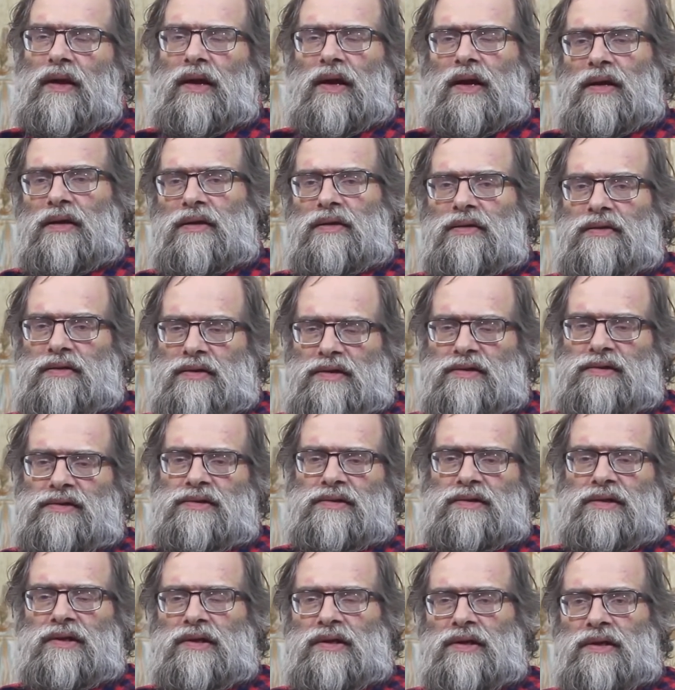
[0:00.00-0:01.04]
And
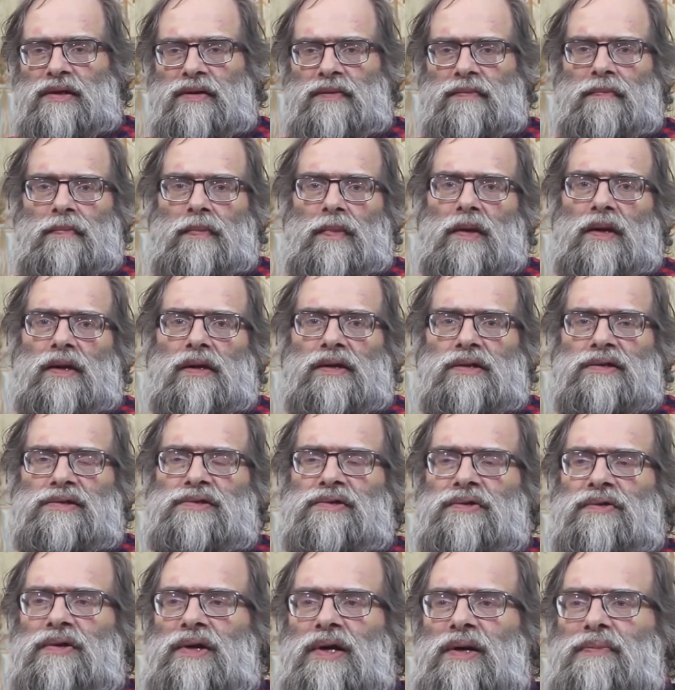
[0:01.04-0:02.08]
this year, it
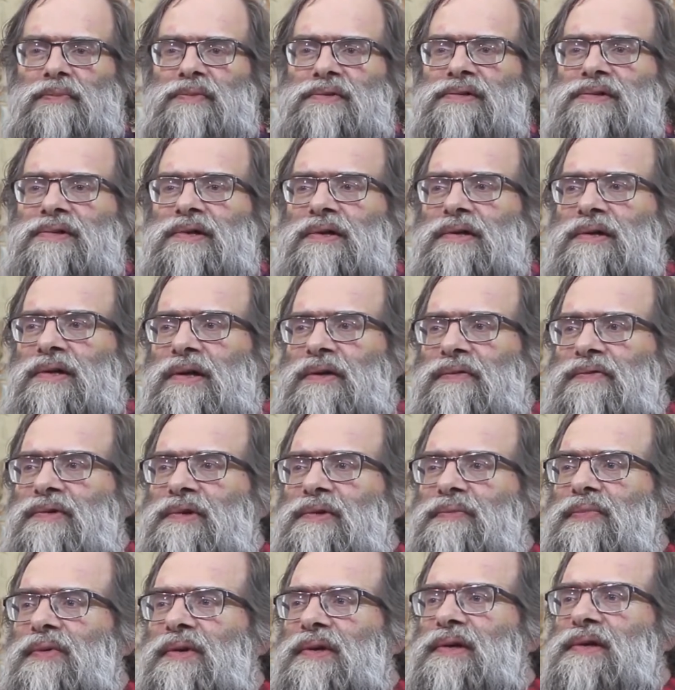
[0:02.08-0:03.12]
so happens that they have
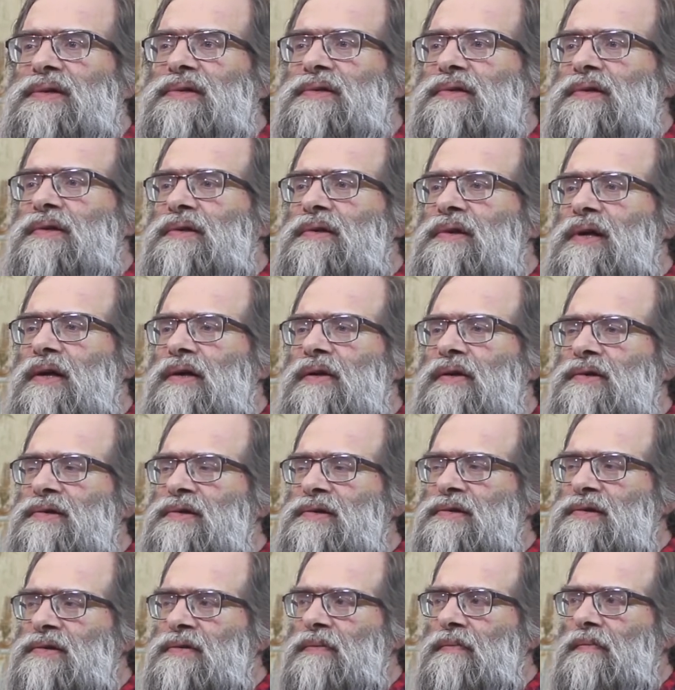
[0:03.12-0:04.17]
replaced the
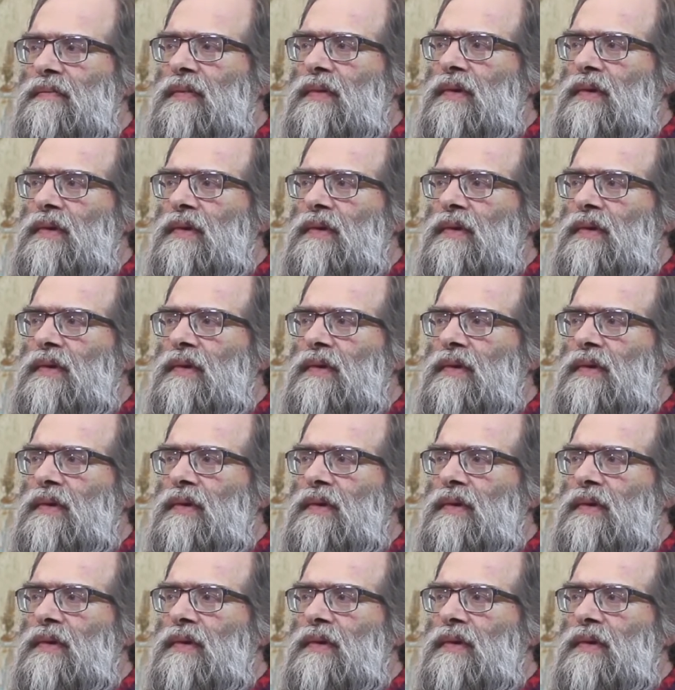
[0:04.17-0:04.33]
knickers